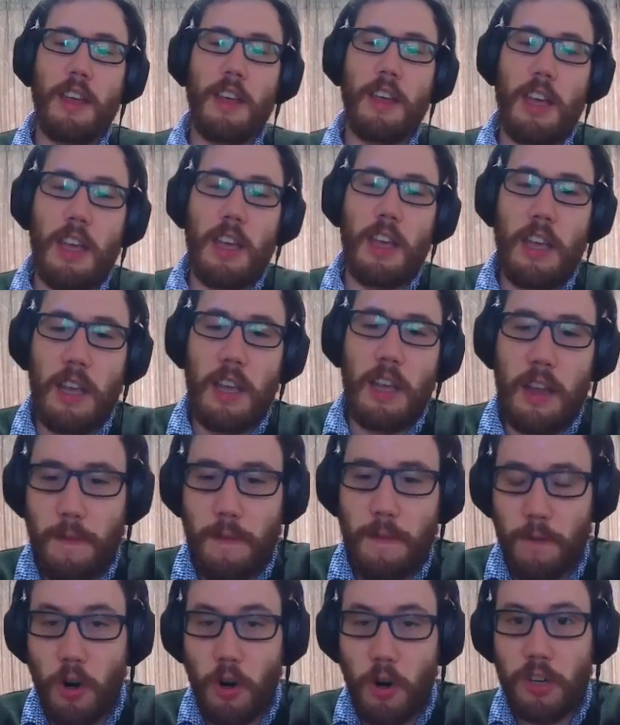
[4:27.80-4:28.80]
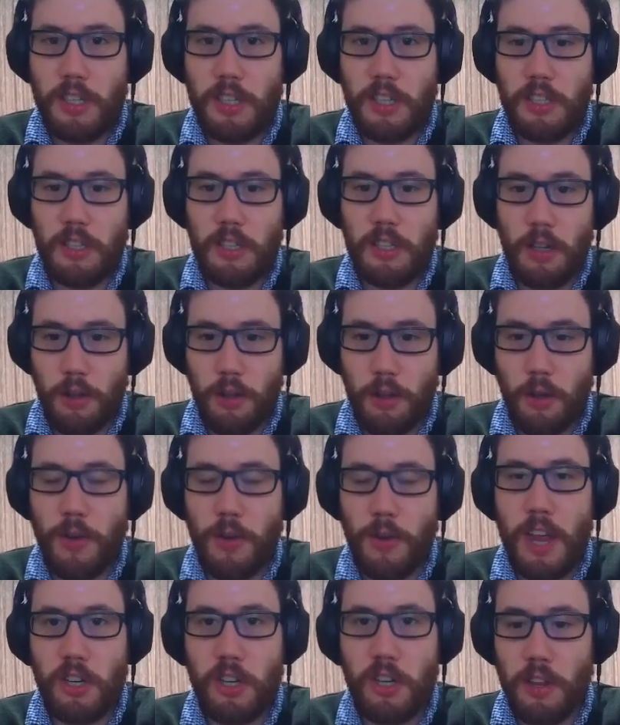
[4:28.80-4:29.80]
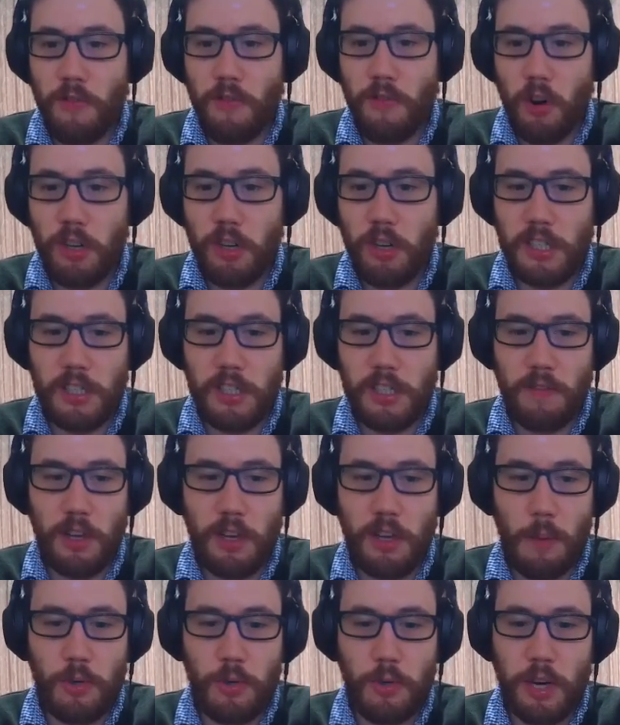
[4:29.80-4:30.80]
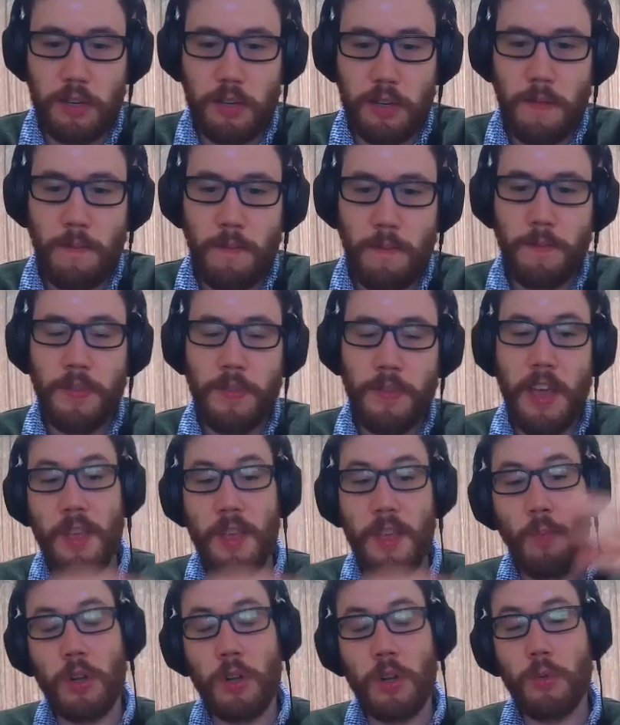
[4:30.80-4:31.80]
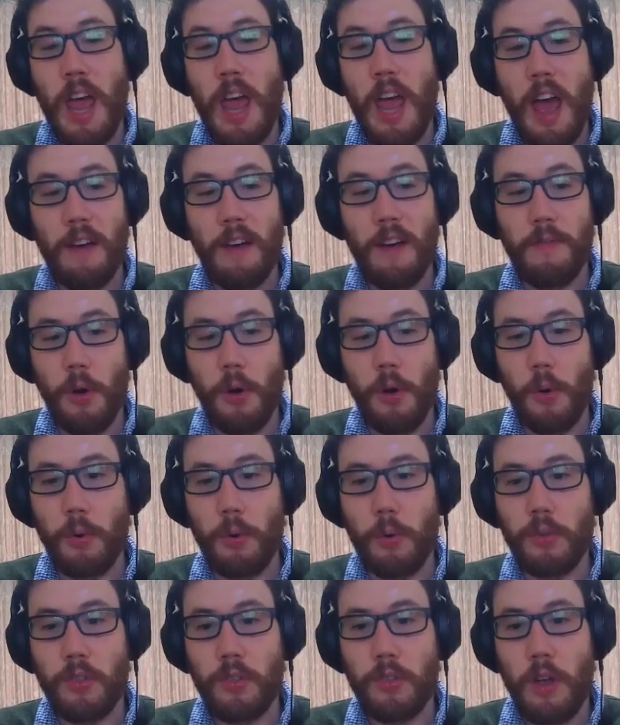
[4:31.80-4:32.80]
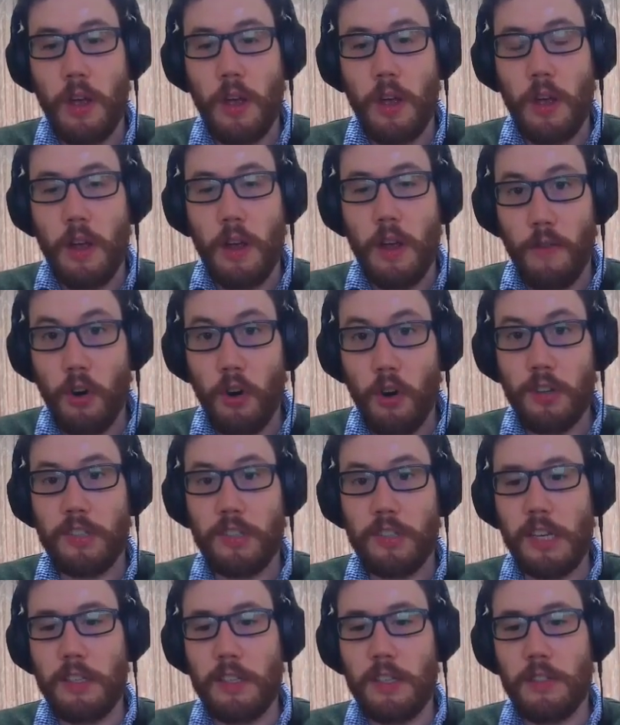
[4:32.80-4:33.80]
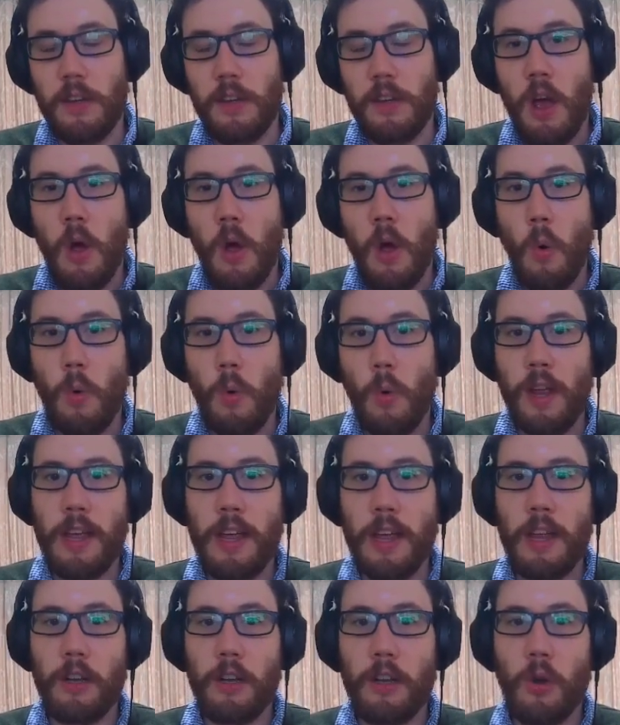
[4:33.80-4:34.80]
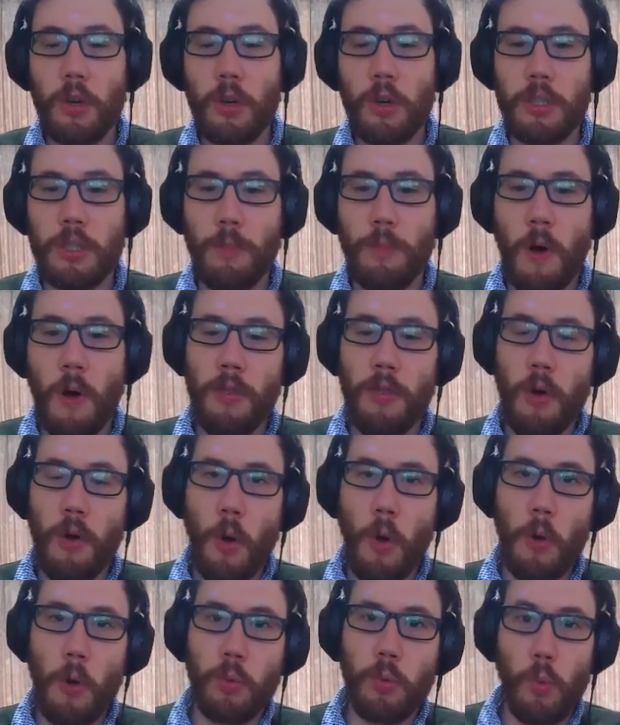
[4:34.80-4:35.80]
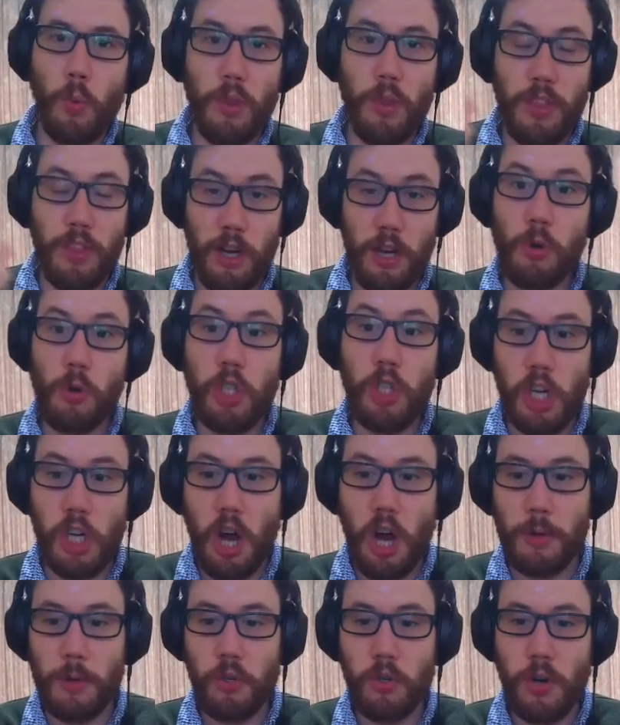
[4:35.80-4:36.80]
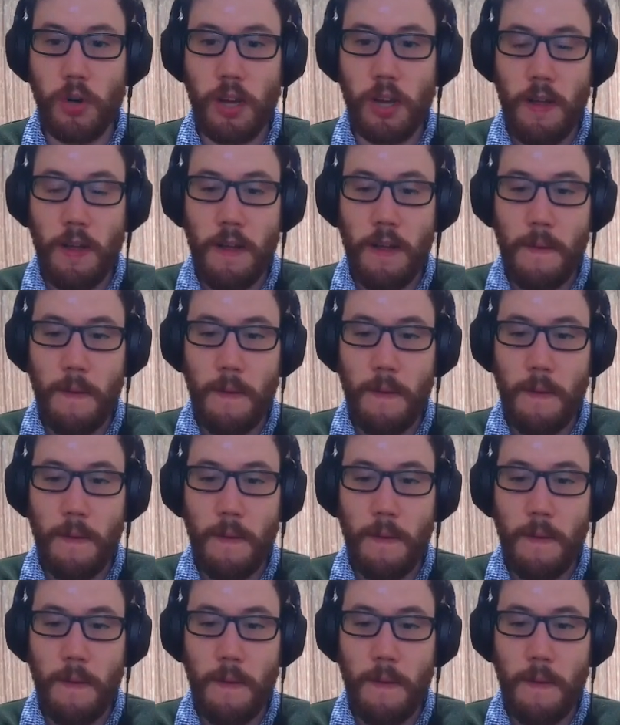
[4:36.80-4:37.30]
the vertices, the location of the vertices of the object. And then once we have those vertices, we can correspond those with the known geometry,